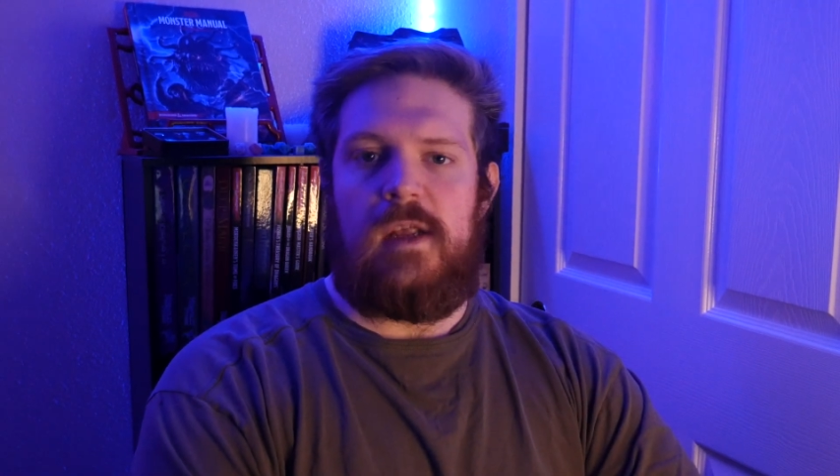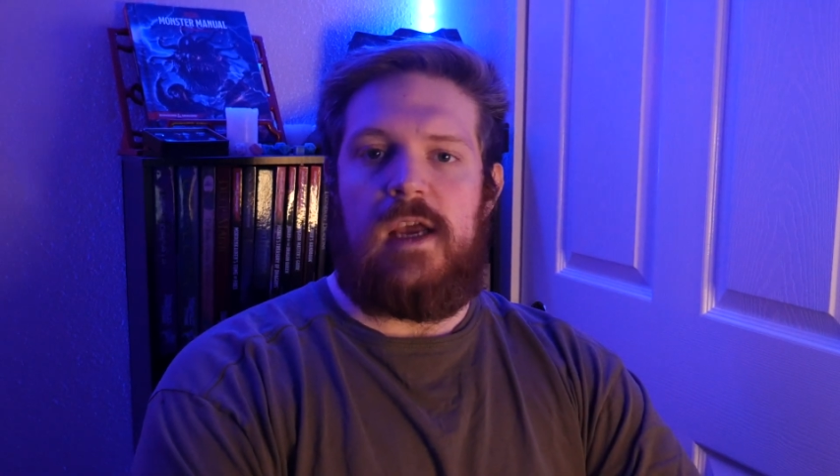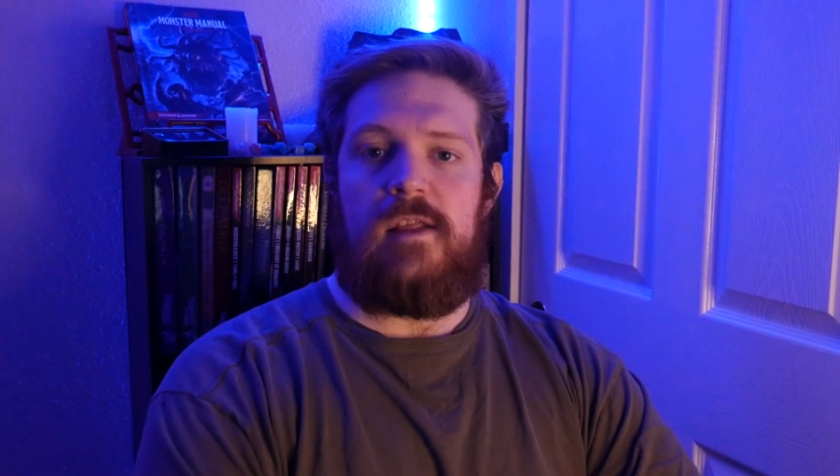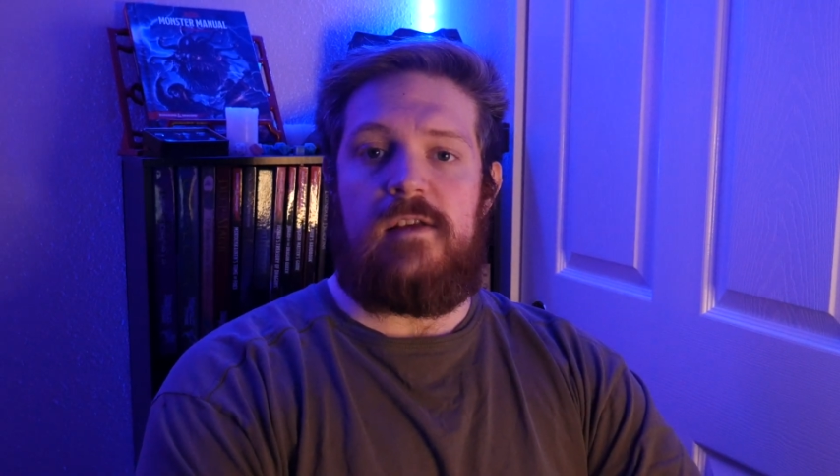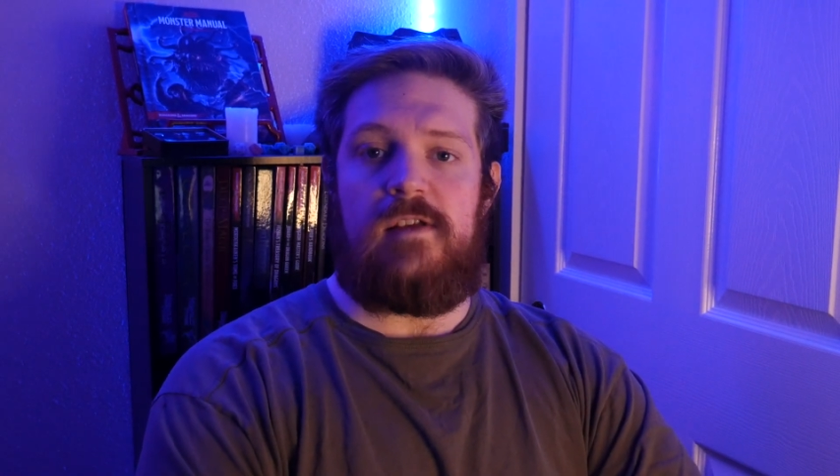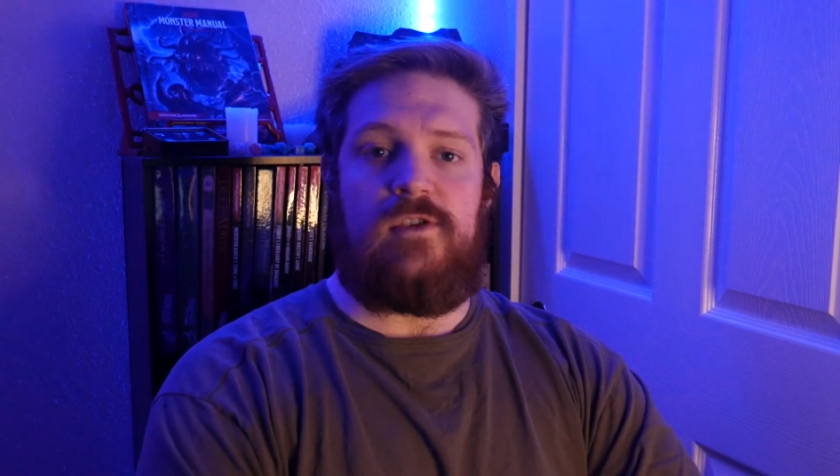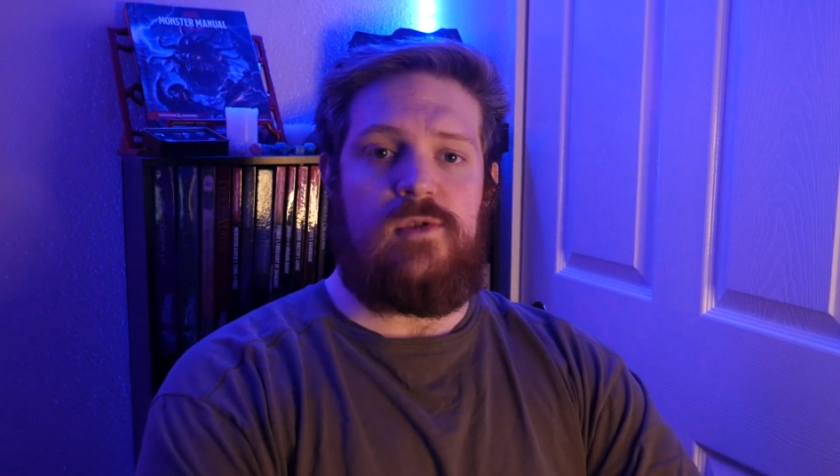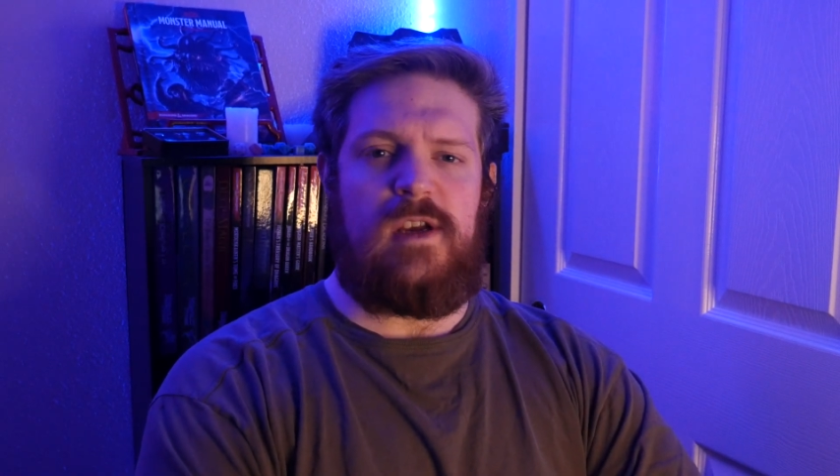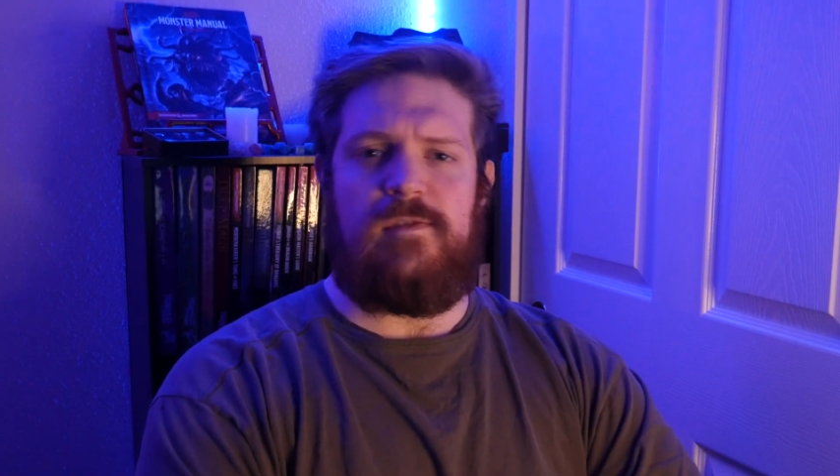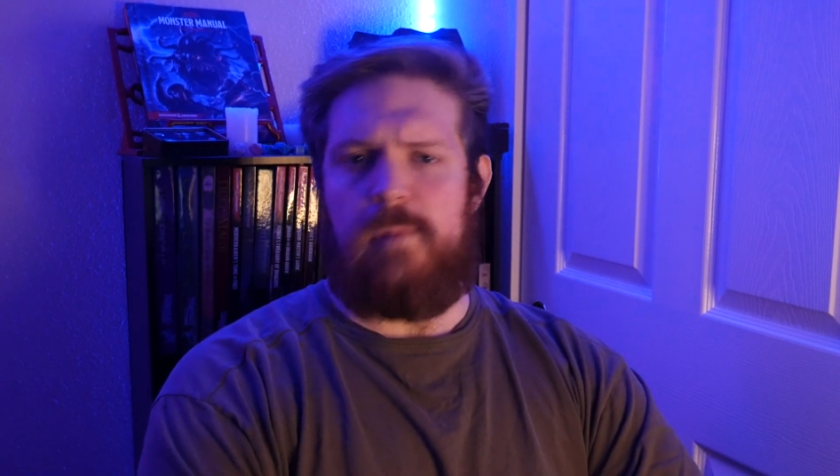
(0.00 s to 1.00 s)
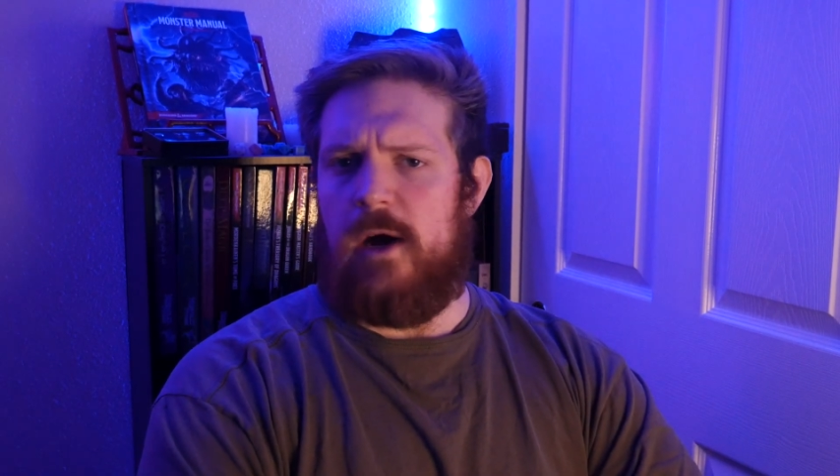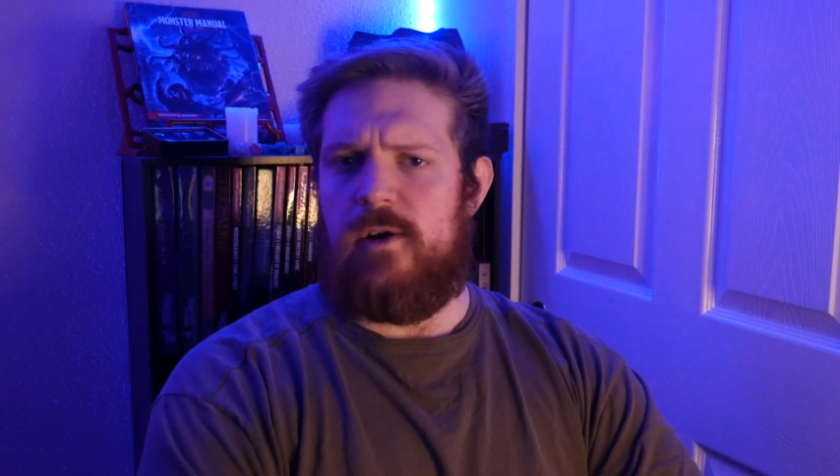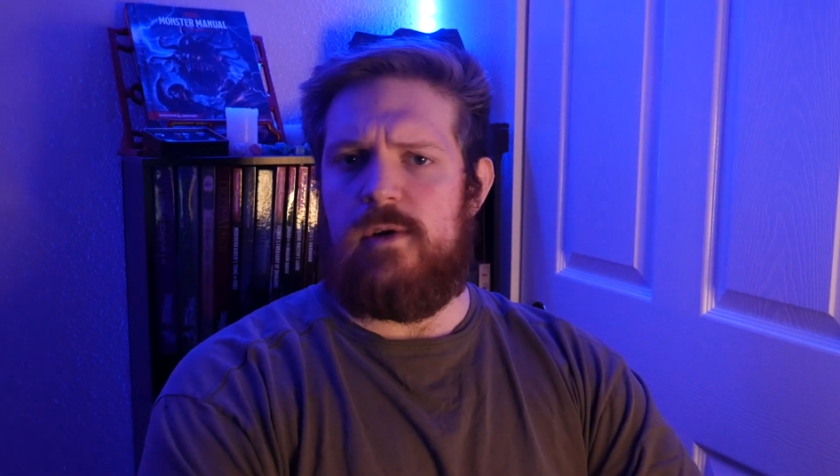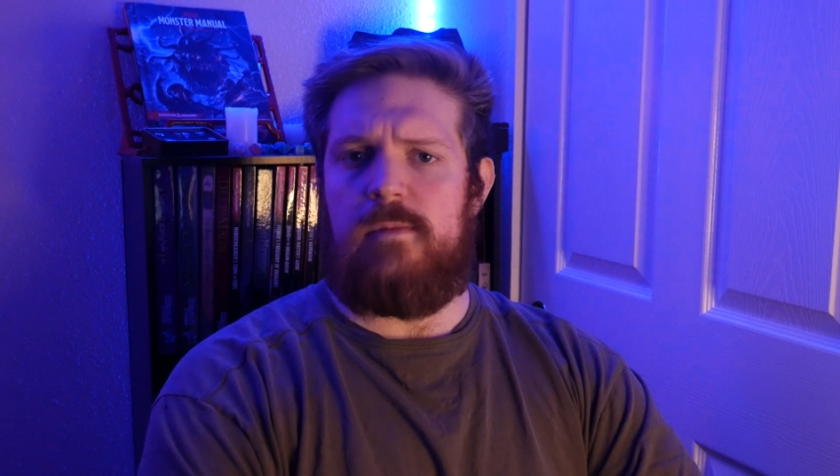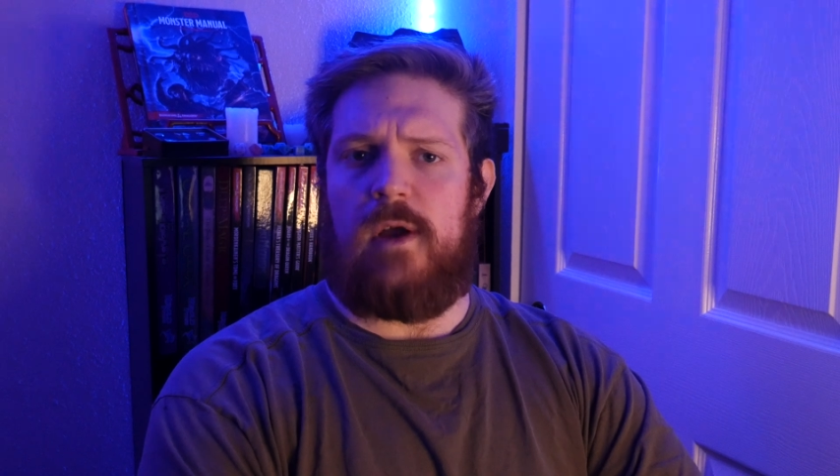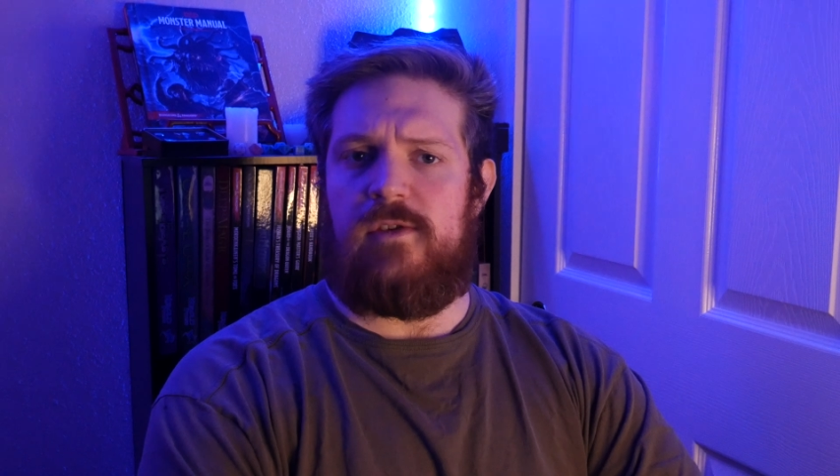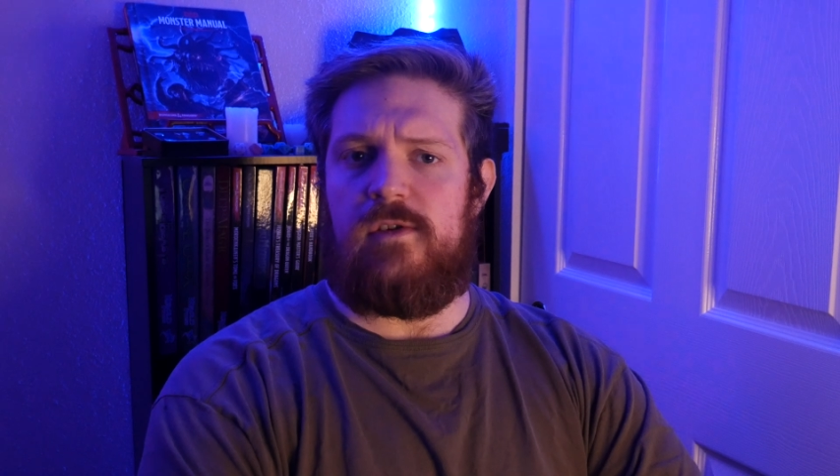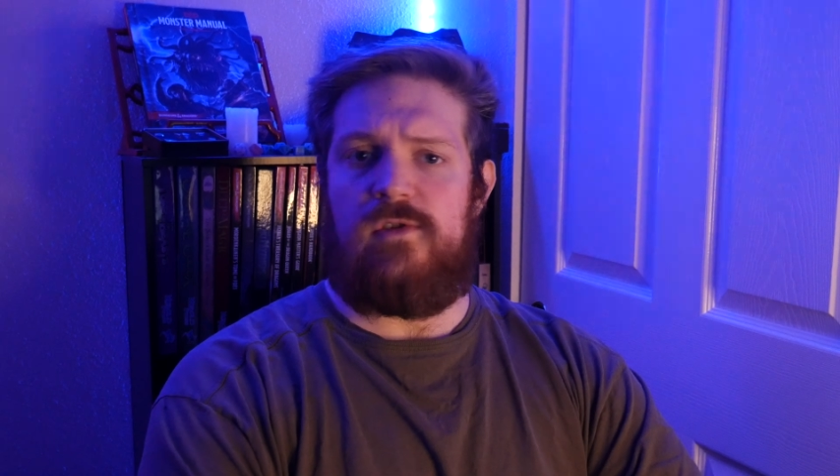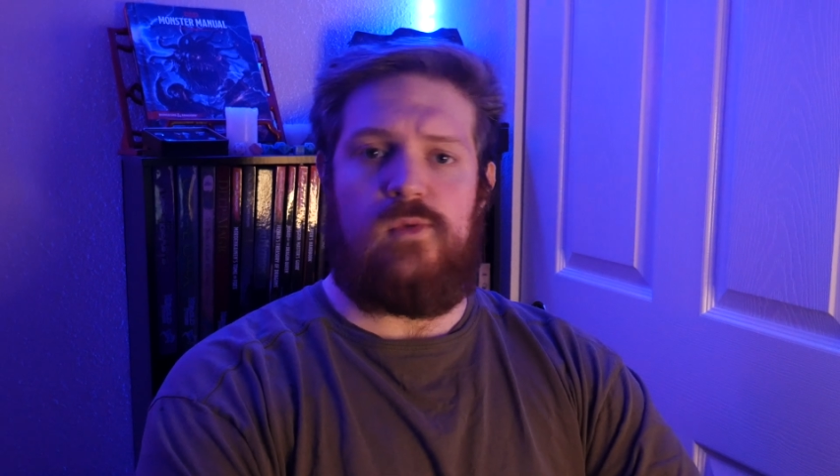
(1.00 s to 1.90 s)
In this entry of Pondering Monsters,